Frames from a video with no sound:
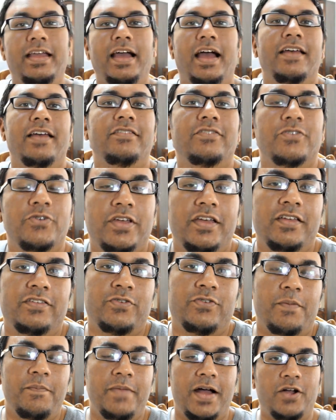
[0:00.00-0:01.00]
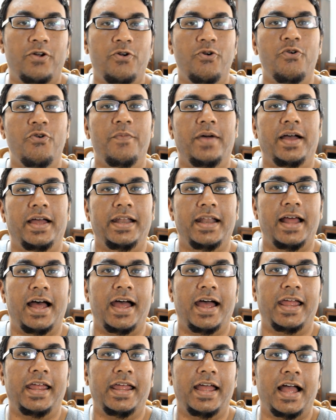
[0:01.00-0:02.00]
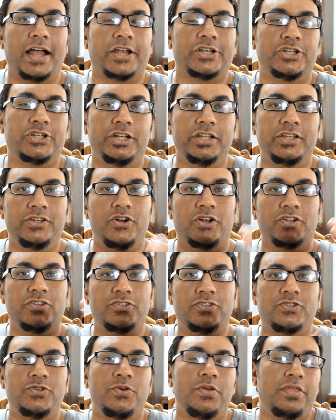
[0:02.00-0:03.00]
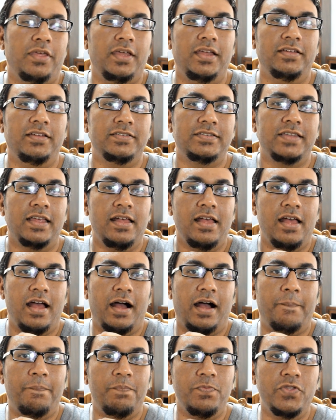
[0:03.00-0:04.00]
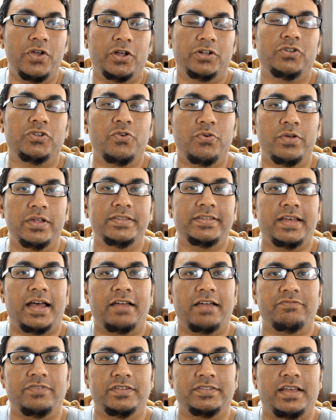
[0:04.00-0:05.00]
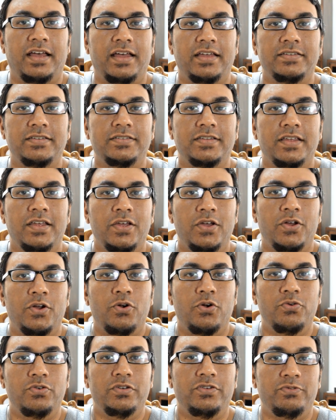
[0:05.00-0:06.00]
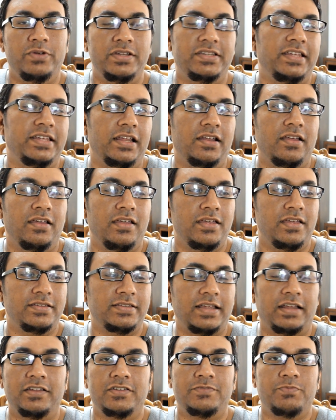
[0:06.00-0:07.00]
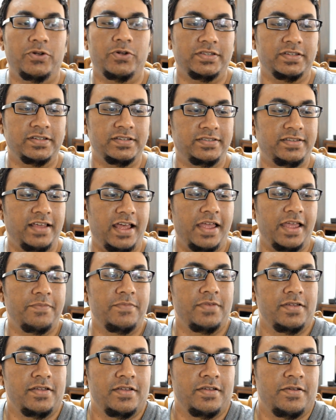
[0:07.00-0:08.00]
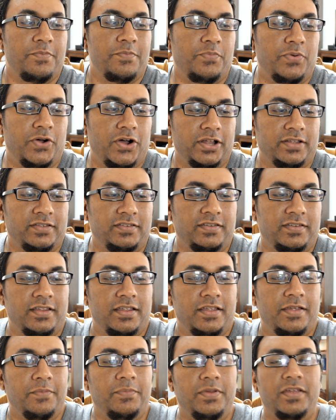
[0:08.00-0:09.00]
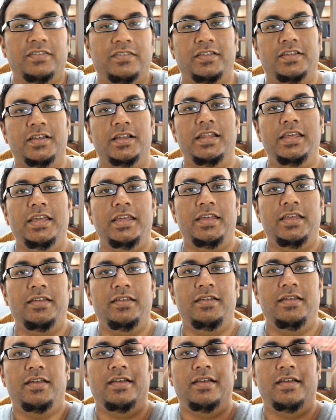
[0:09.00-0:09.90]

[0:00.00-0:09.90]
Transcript: guys. Okay, so I'm back home and I actually got two things. I'm not going to advertise who the retailer is at this point in time, but basically